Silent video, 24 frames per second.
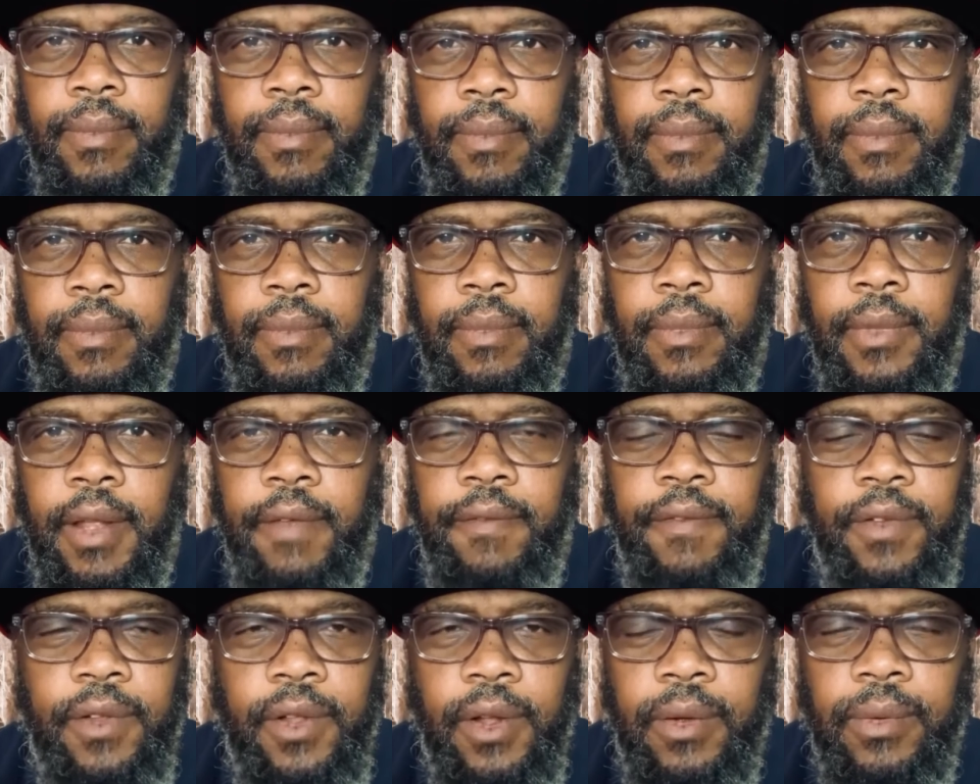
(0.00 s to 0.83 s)
If you
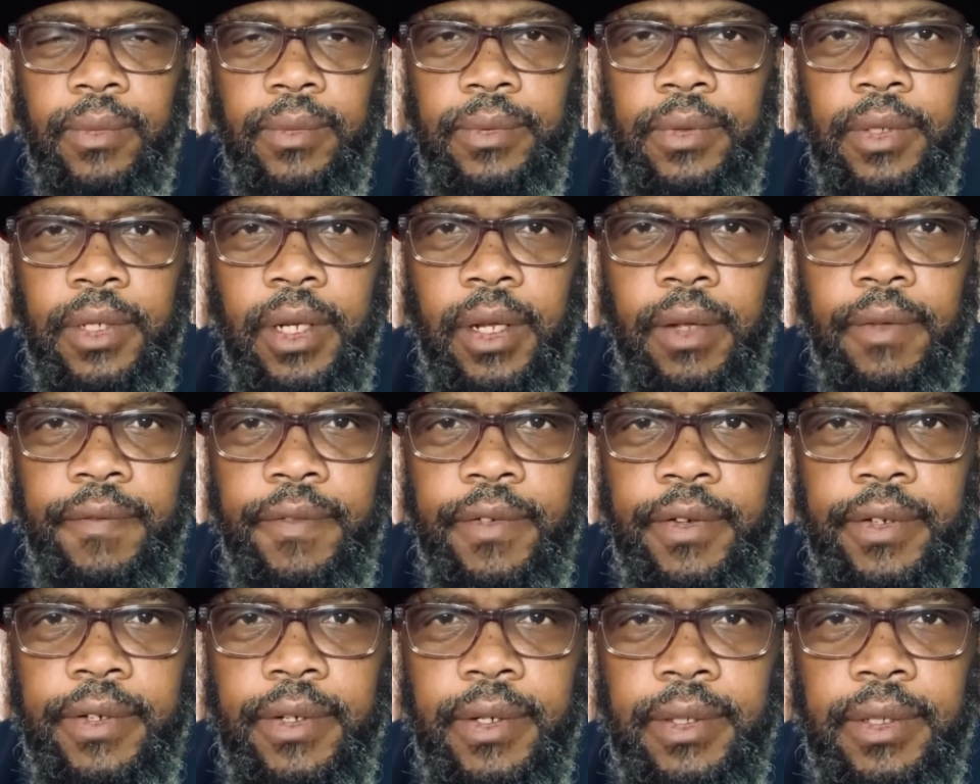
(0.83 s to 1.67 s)
don't, if
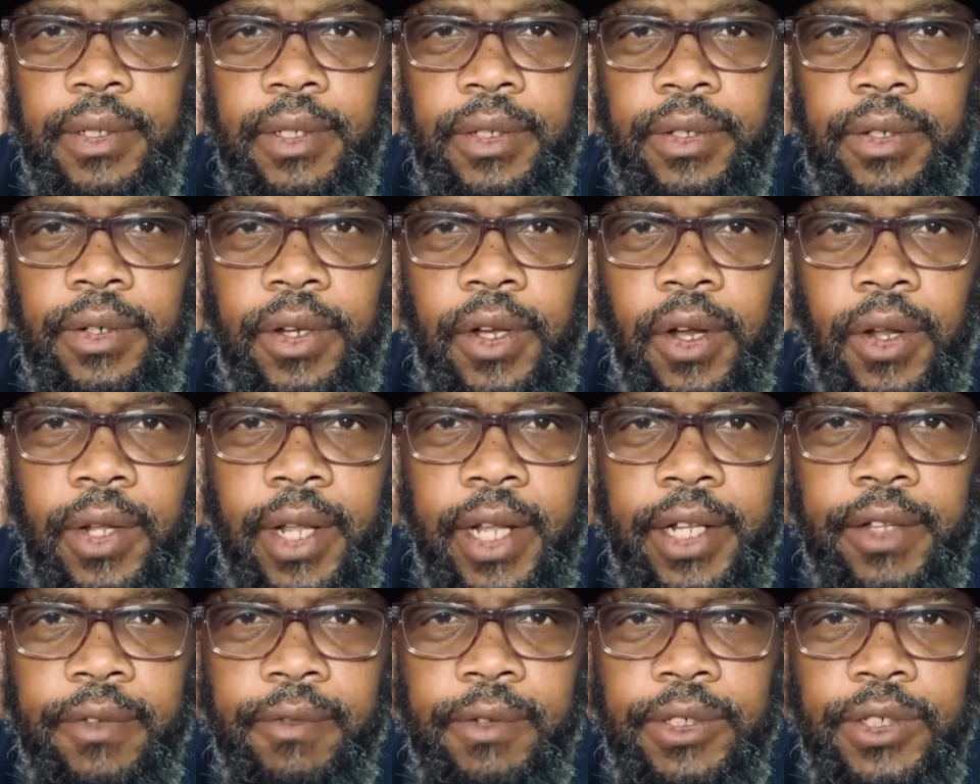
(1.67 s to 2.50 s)
you don't like
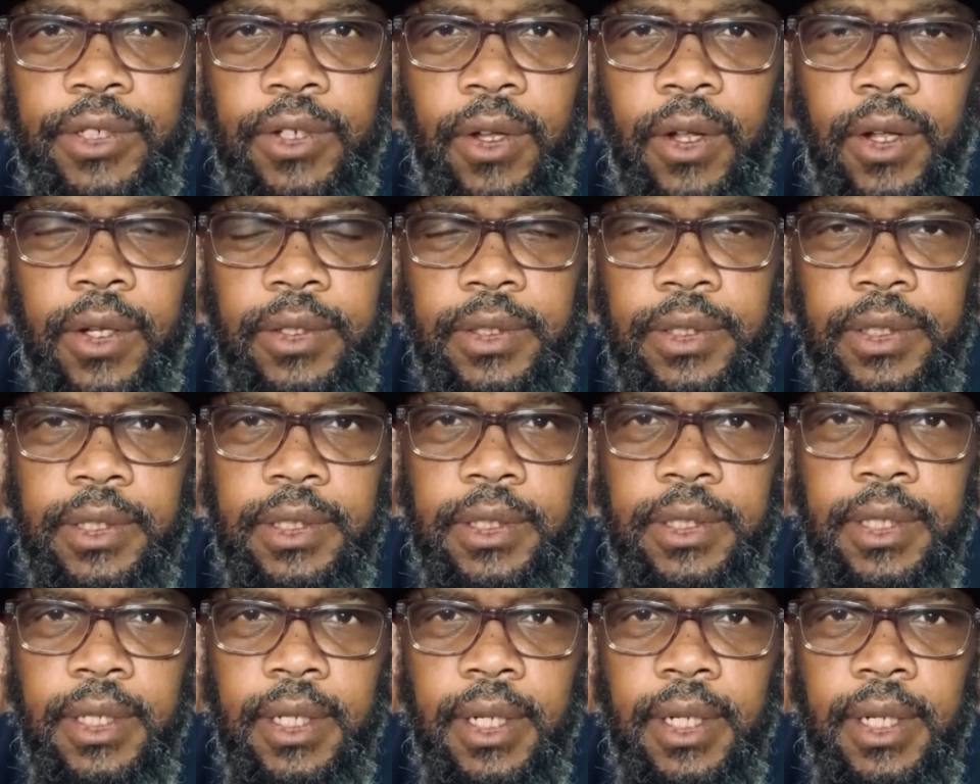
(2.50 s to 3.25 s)
the results,